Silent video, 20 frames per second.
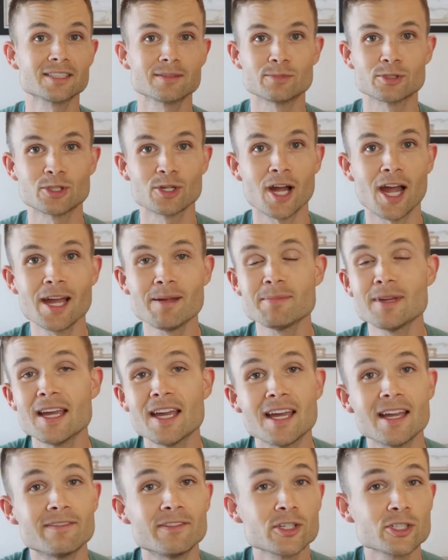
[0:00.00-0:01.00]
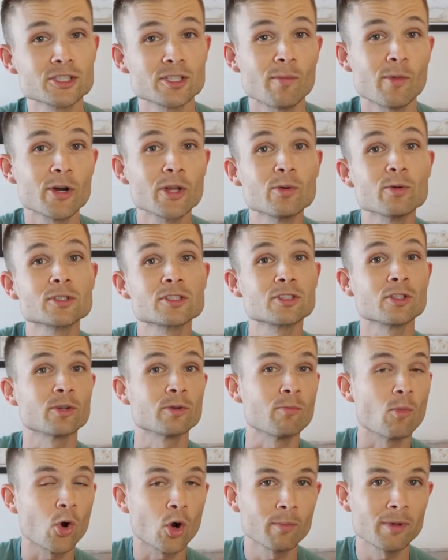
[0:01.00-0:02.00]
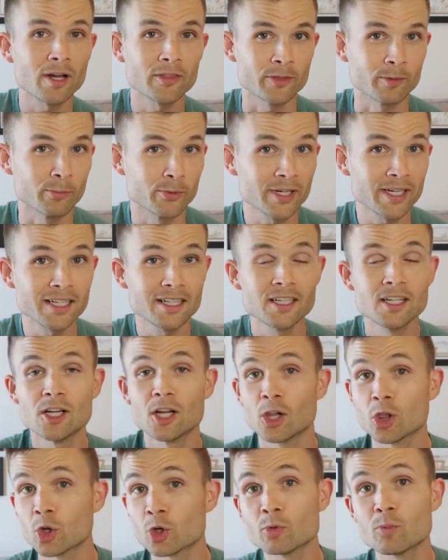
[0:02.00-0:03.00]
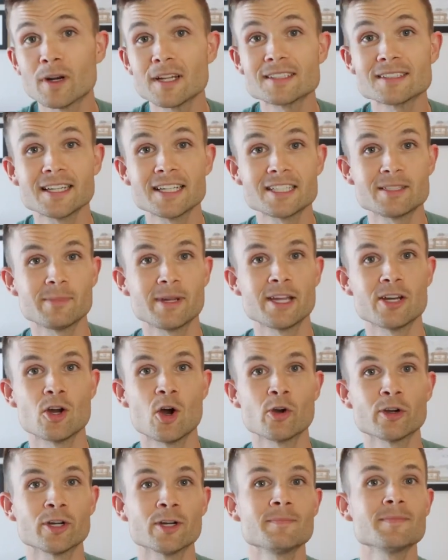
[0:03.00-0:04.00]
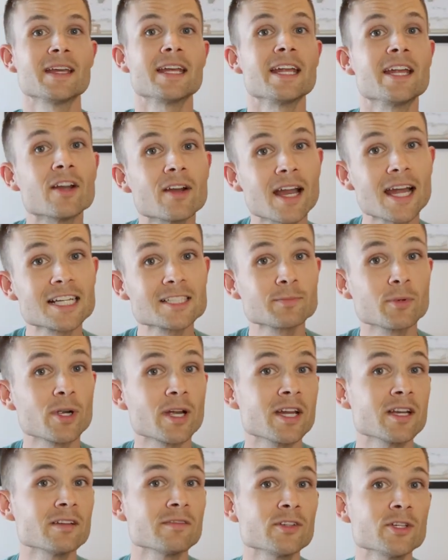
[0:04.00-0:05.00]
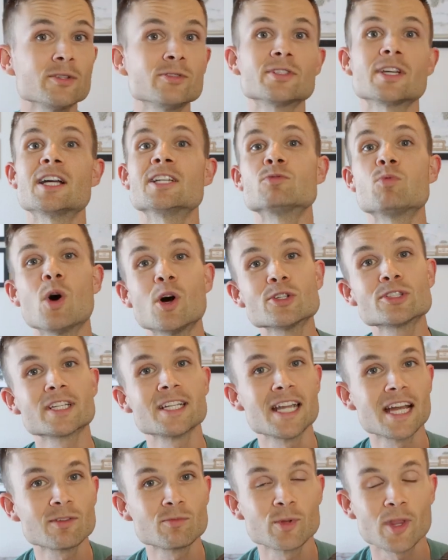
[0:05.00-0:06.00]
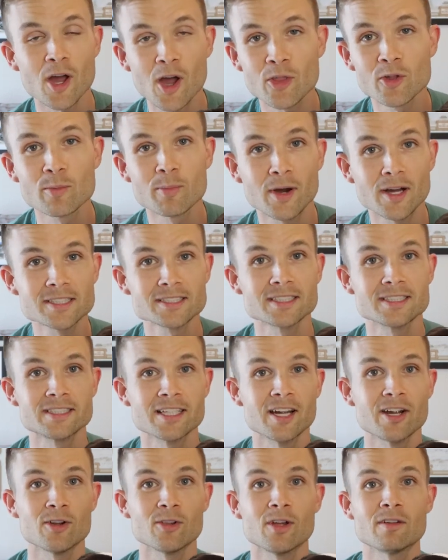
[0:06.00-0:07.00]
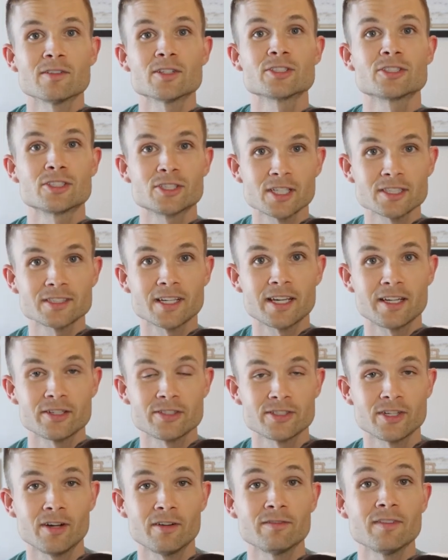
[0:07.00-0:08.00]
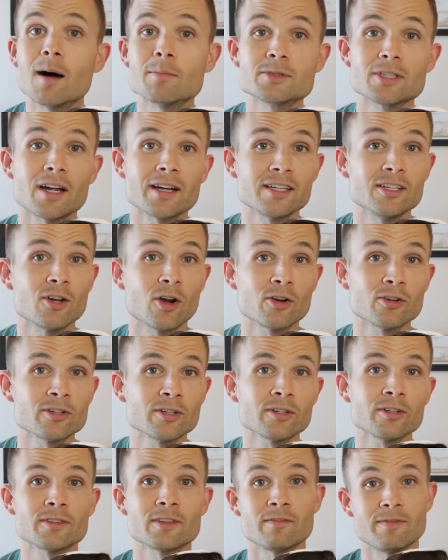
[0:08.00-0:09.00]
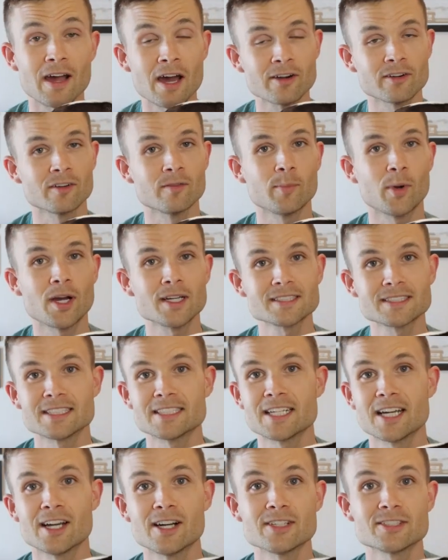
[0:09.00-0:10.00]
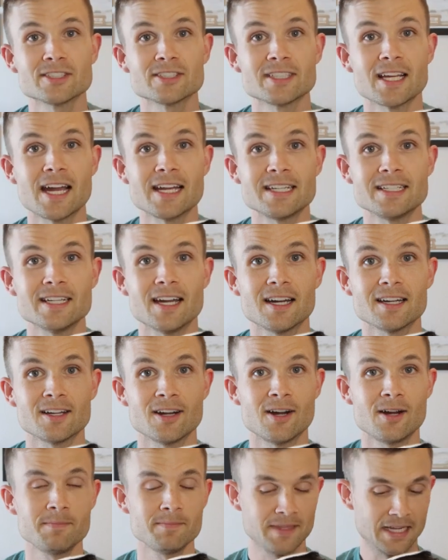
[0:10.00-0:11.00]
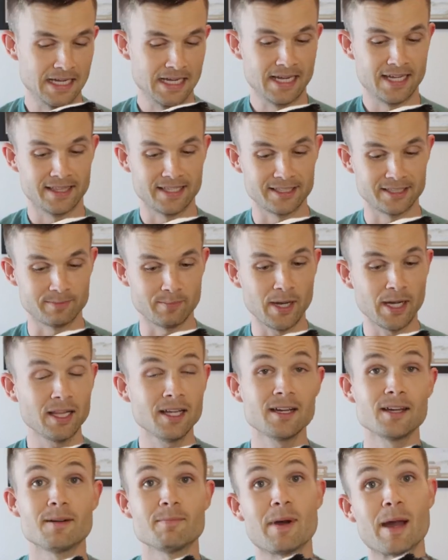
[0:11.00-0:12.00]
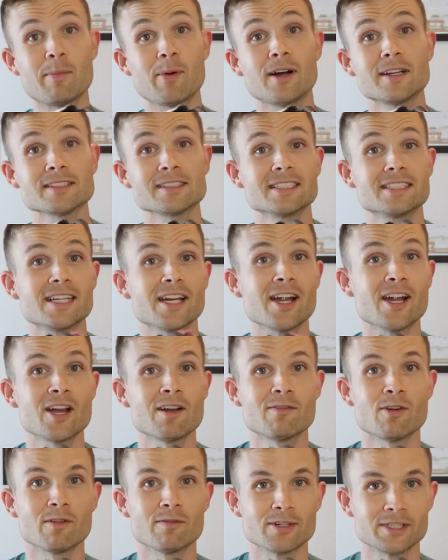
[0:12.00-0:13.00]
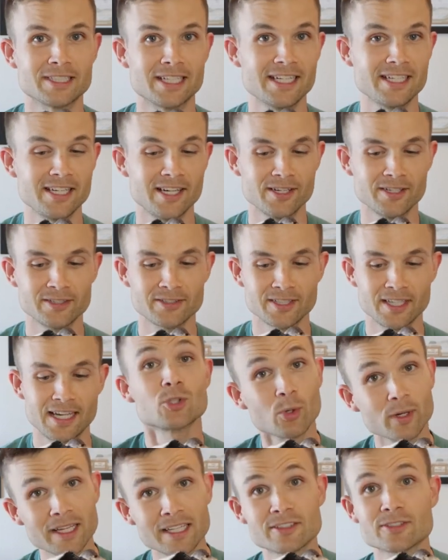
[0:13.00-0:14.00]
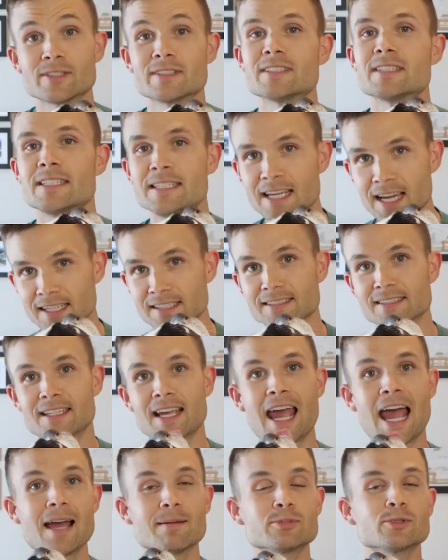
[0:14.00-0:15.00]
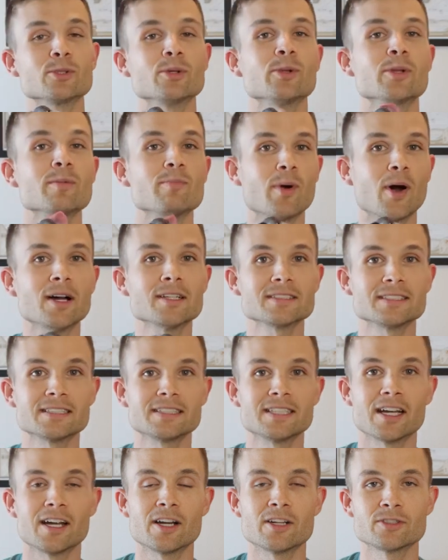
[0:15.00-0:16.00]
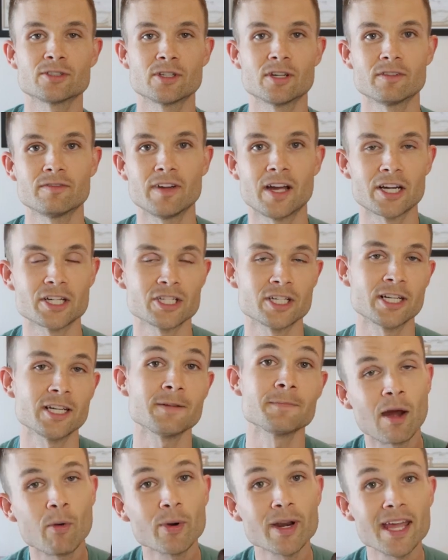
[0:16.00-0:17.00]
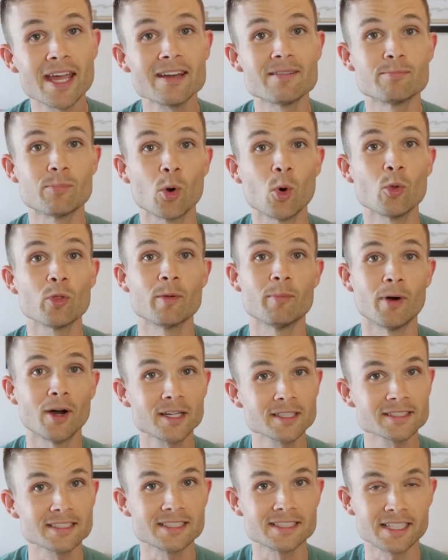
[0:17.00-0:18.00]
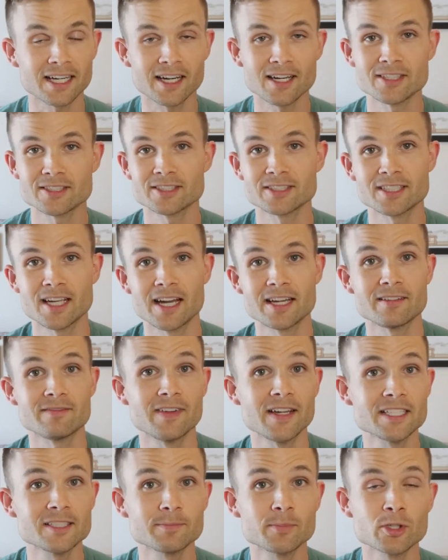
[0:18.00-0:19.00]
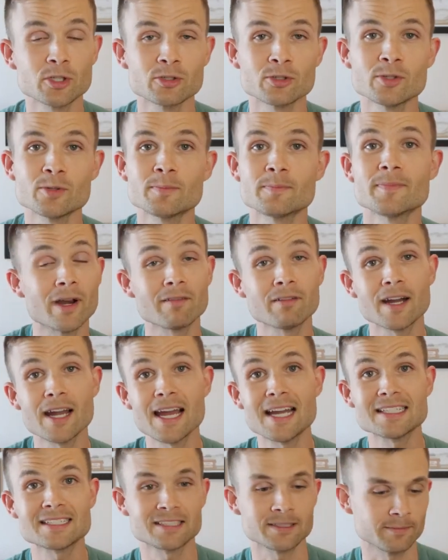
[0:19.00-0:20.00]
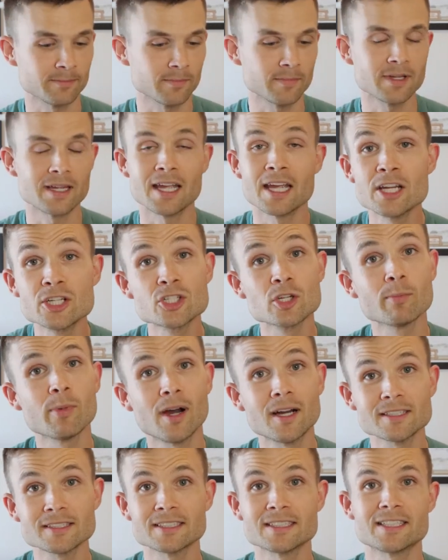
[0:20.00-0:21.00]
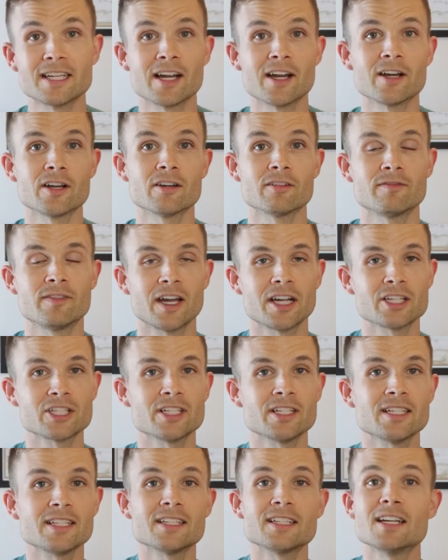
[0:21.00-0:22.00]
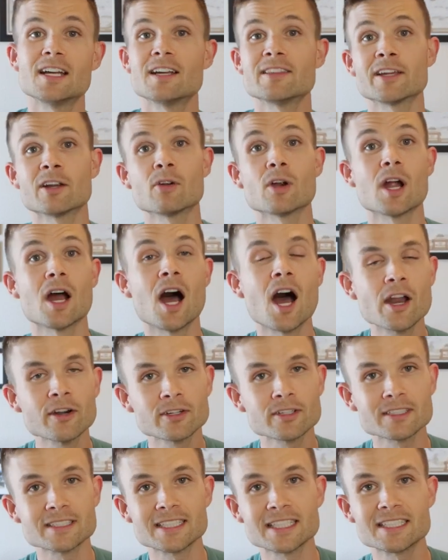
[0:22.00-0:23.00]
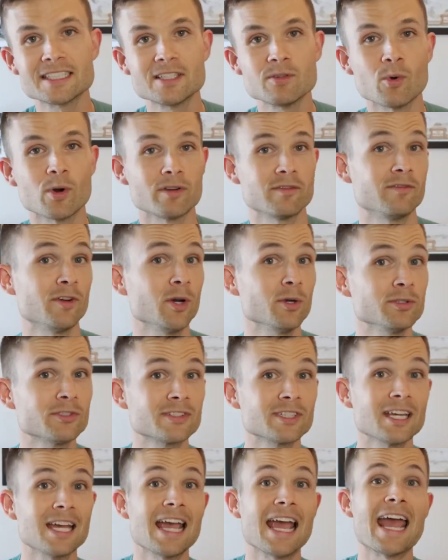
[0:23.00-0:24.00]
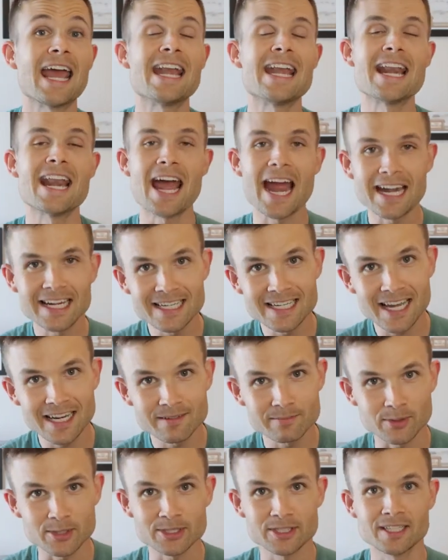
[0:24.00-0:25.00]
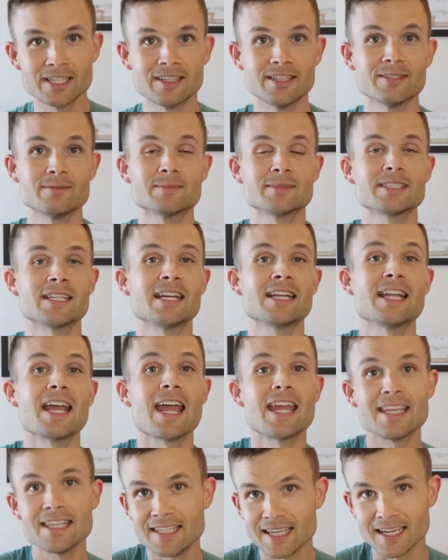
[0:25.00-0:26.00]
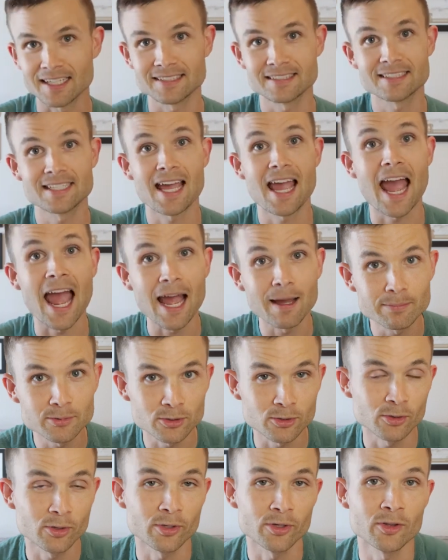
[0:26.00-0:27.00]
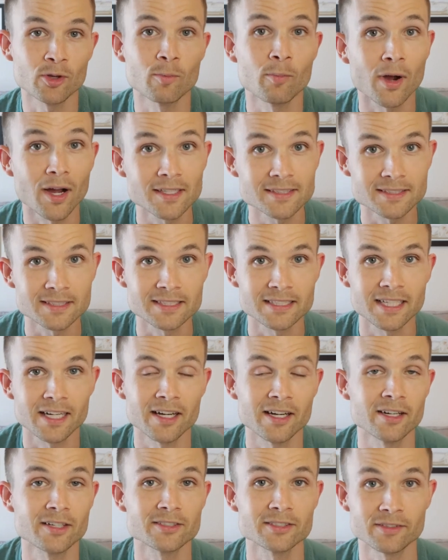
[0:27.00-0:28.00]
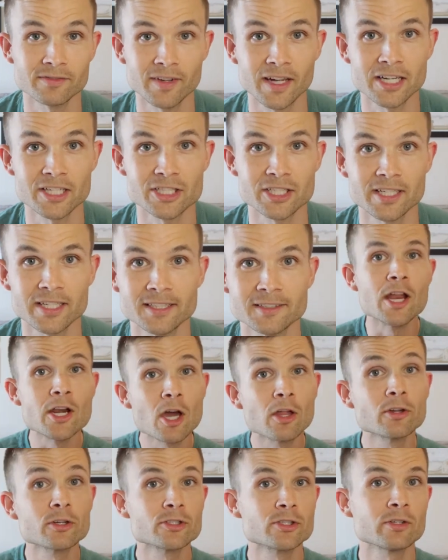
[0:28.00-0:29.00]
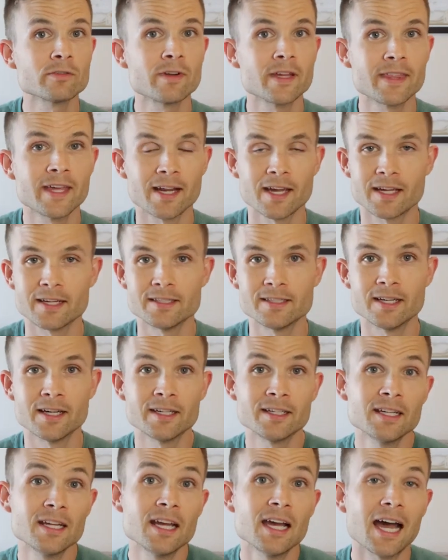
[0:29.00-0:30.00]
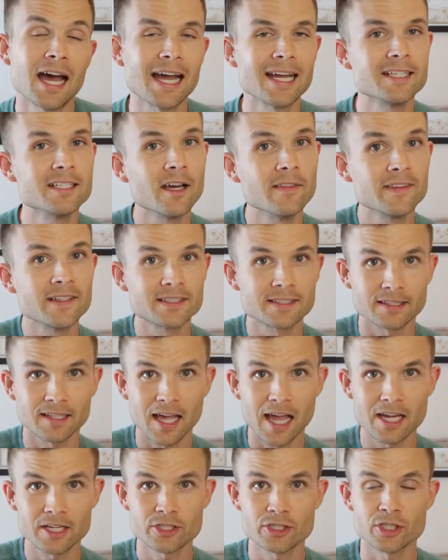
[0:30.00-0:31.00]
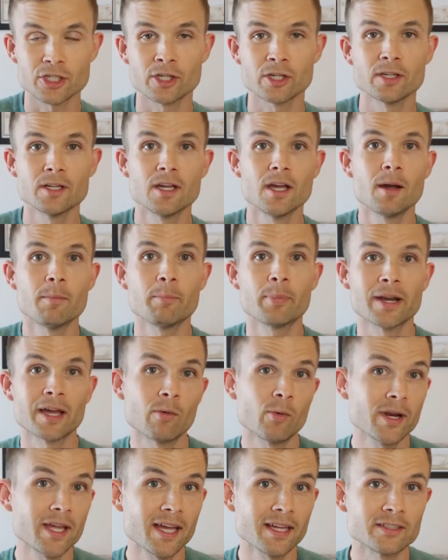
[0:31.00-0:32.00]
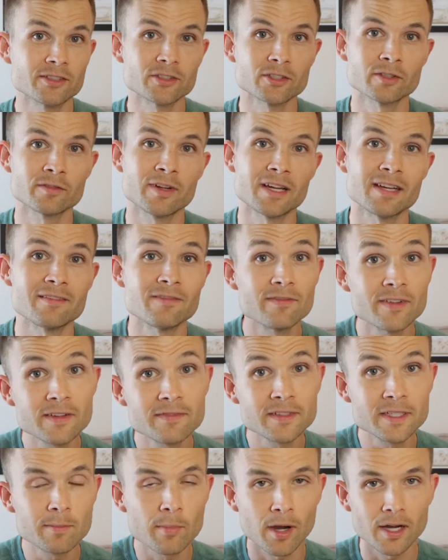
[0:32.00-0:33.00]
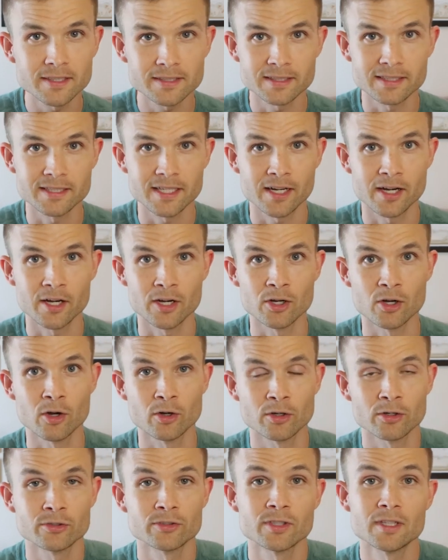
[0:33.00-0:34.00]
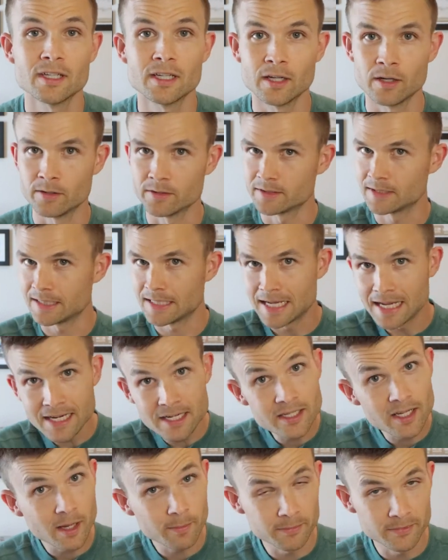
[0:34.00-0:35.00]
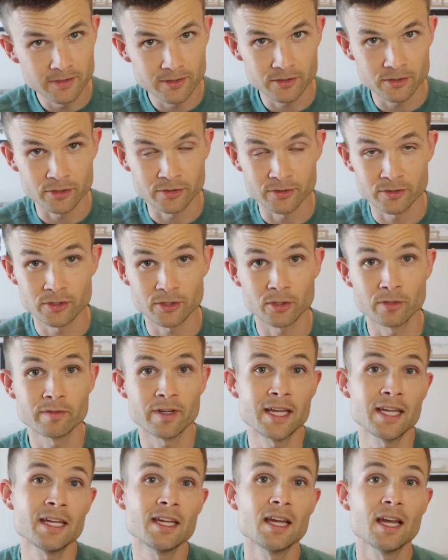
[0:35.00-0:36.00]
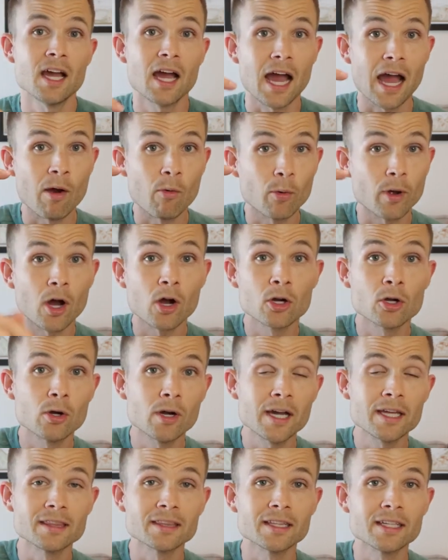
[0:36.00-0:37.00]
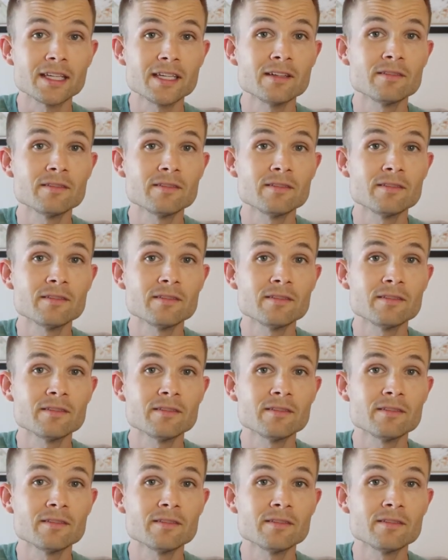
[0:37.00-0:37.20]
and subscribe. If you're someone who wants to learn more about the breed, learn what it's like to be an owner, hear expert interviews, as well as connect with other Boston Terrier lovers just like yourself. I'm Donnie Gardner, the founder of BostonTerrierSociety.com. This is Bella, my Boston Terrier of over 10 years. Short answer is yes, absolutely, Boston Terriers are affectionate. I went ahead and pulled the Boston Terrier Society Facebook group. Whenever I asked them, is your Boston Terrier affectionate? There were 161 votes and 99% of them said, yes, absolutely, their Boston Terrier is affectionate. Another survey that I had done this last year, but I went ahead and surveyed 50 Boston Terrier owners. It was an in-depth survey. I'll go ahead and